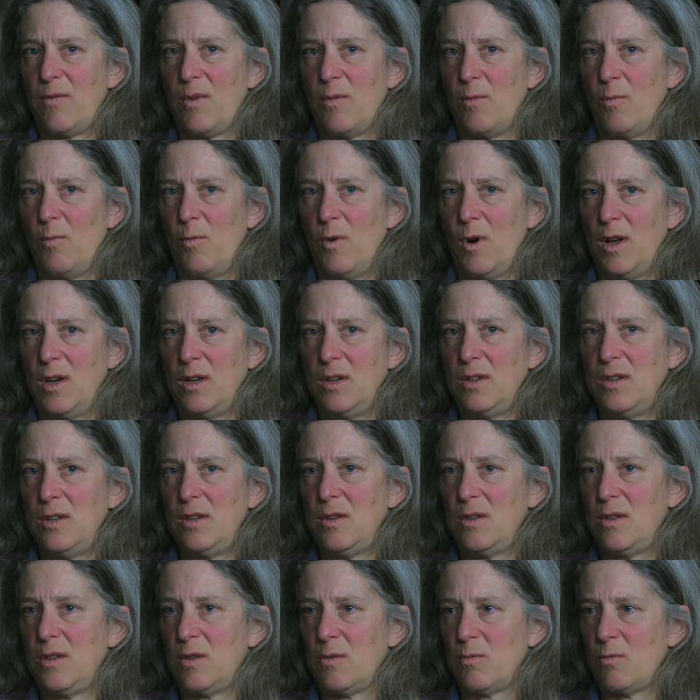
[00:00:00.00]
from 1
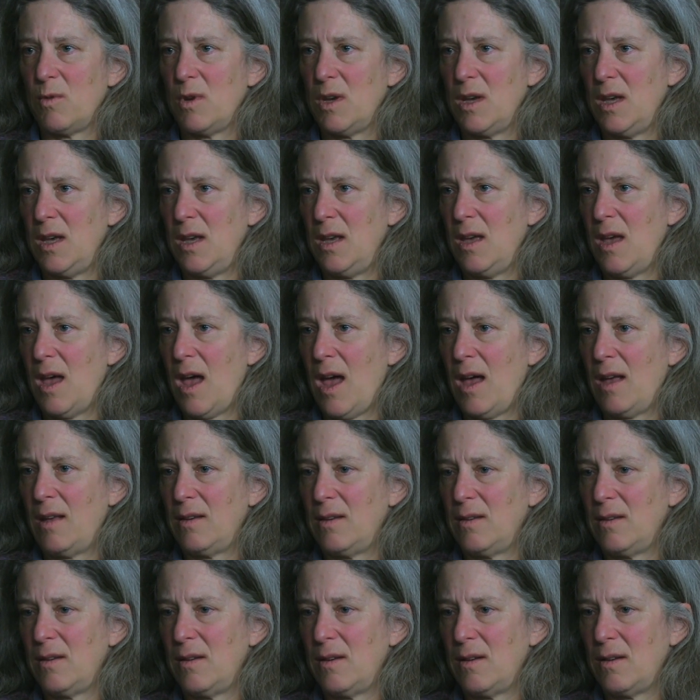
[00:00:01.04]
to 3 at
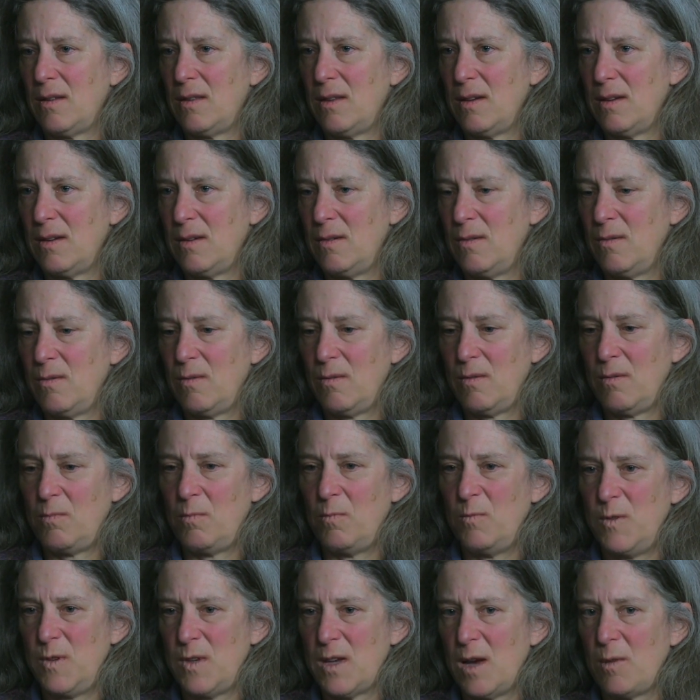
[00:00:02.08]
the
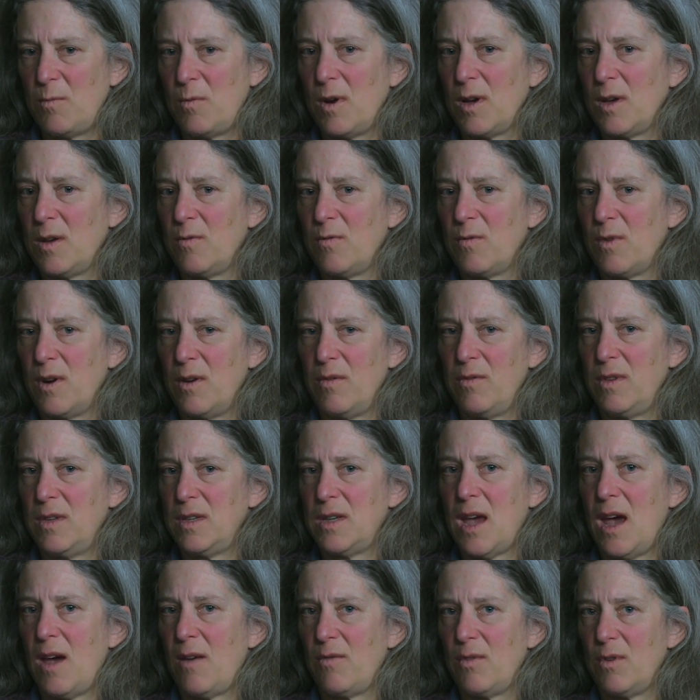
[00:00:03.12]
sidewalk in front of the
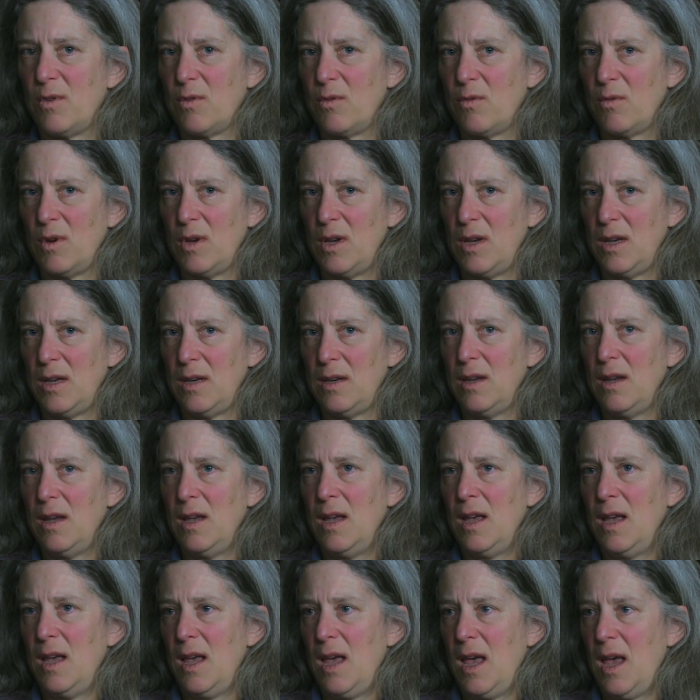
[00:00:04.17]
Tavern Green.
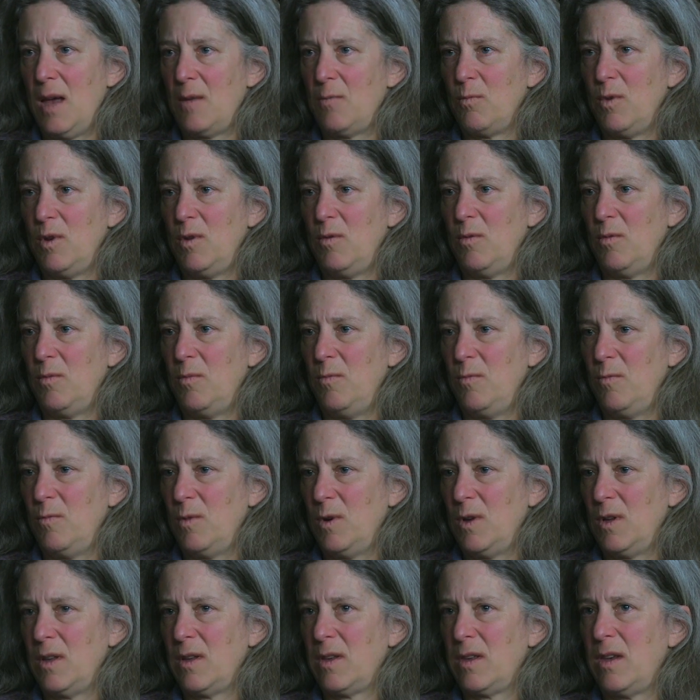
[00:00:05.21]
And we will
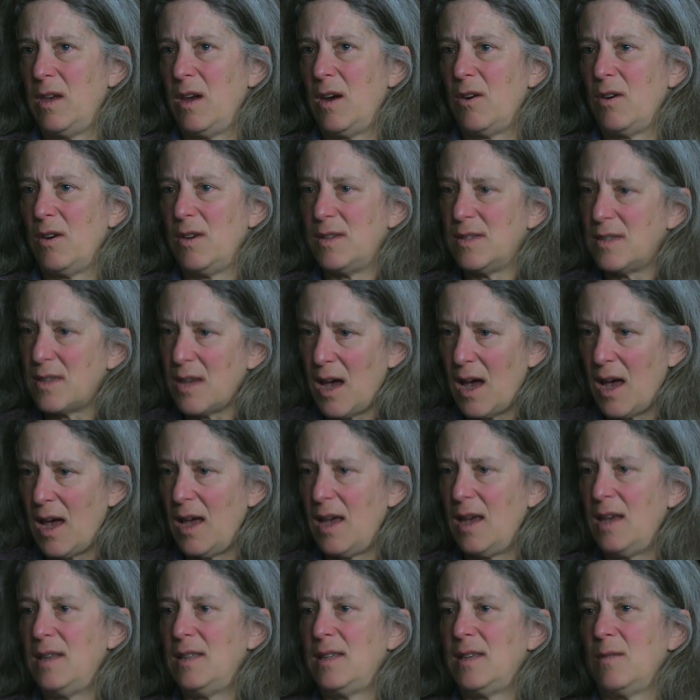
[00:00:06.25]
we'll carry
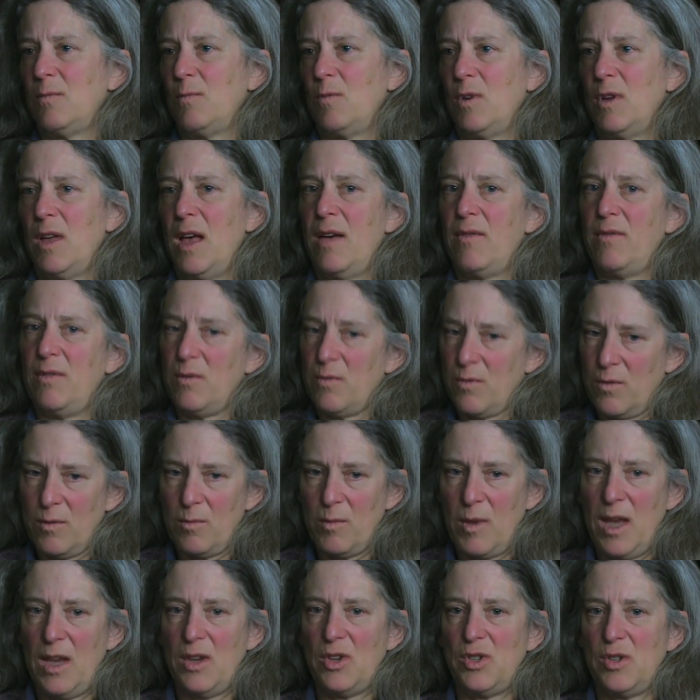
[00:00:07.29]
signs and we'll have
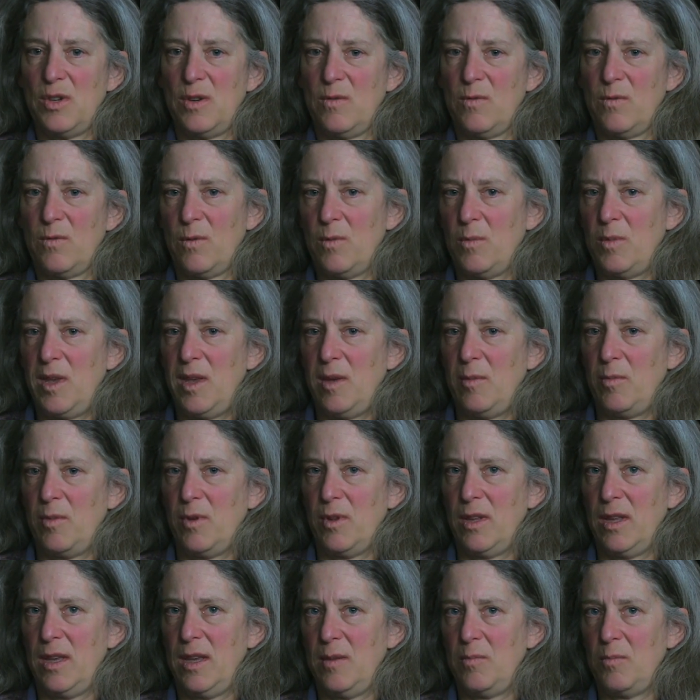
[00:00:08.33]
information for
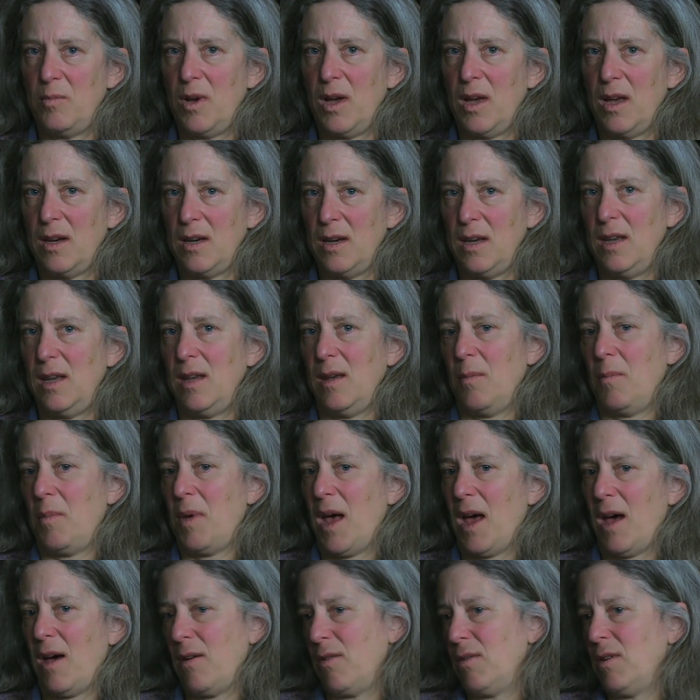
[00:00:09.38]
people in Putney
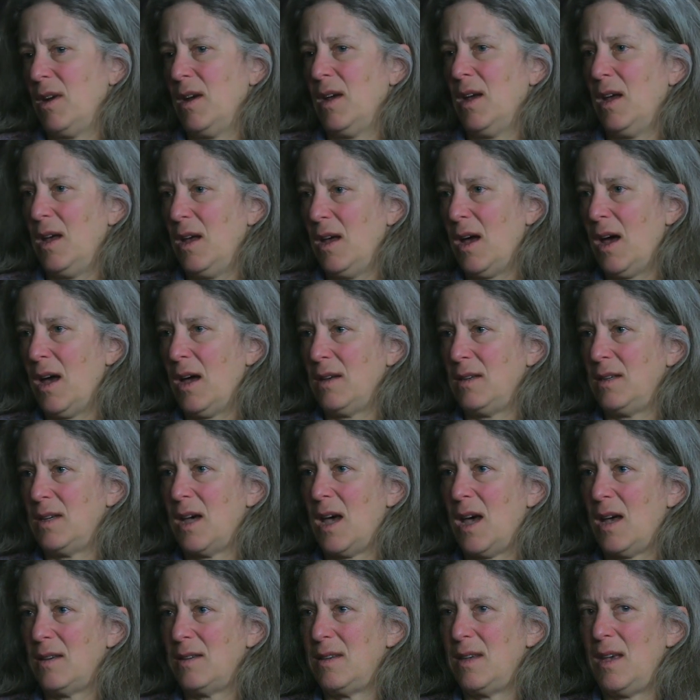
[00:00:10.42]
about
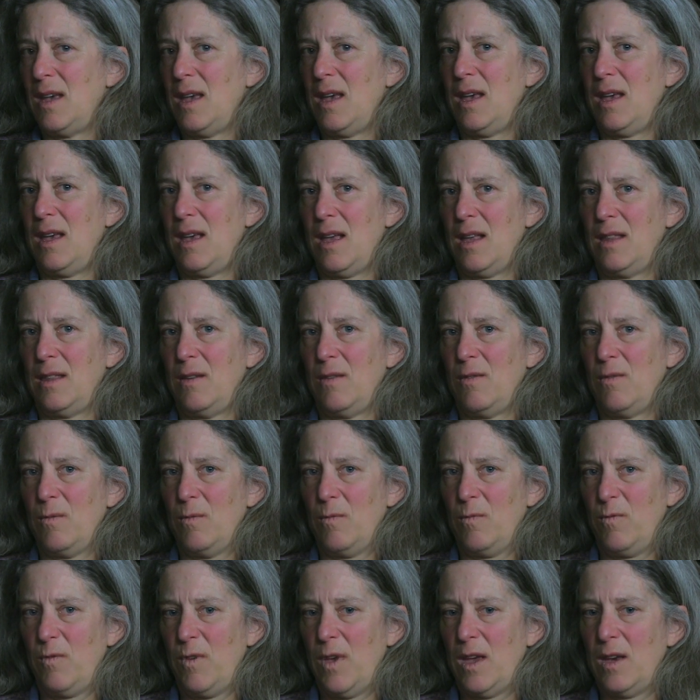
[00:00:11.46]
Iitate and
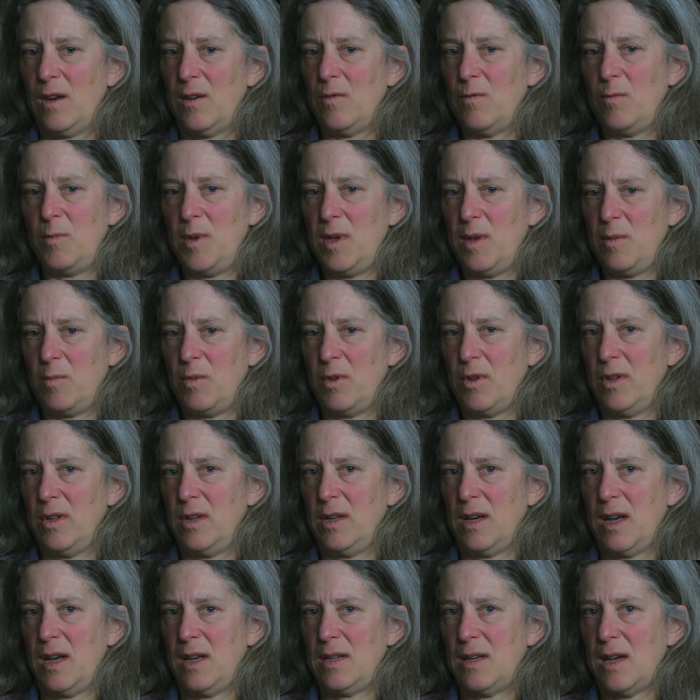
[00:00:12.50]
the fate of people
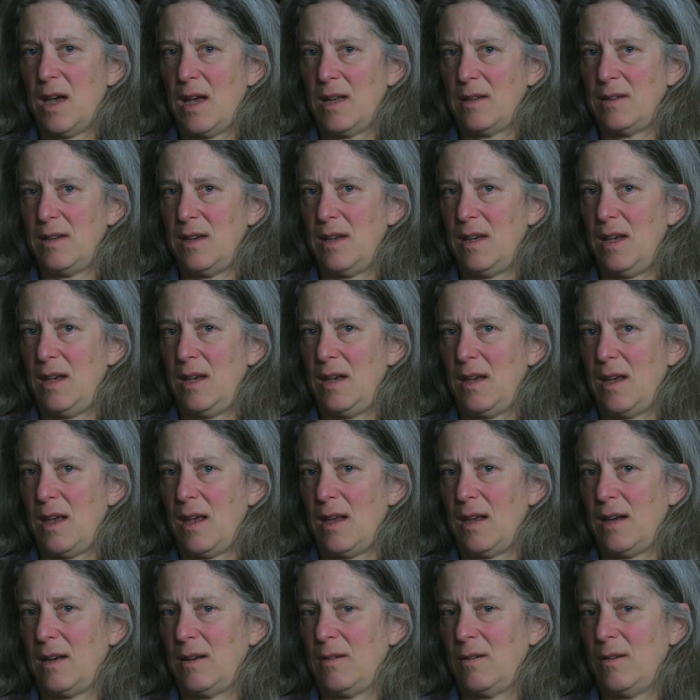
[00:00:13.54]
in
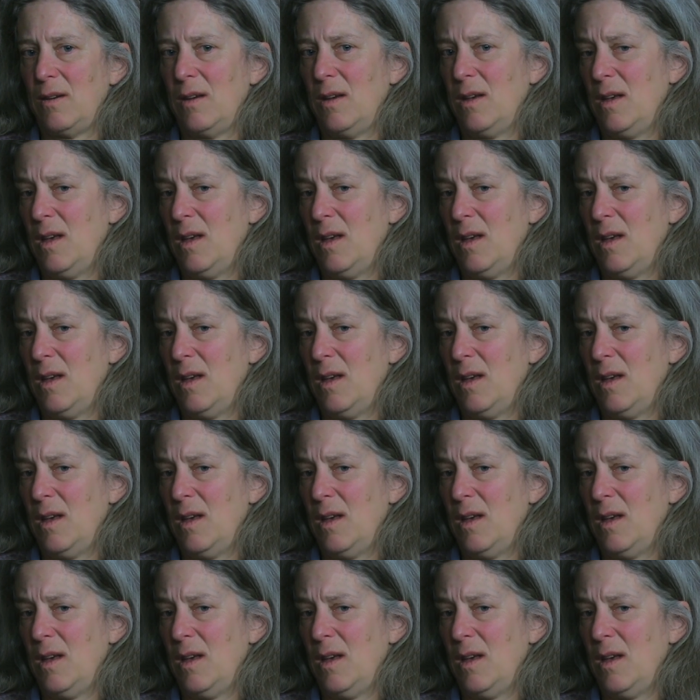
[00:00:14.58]
Iitate and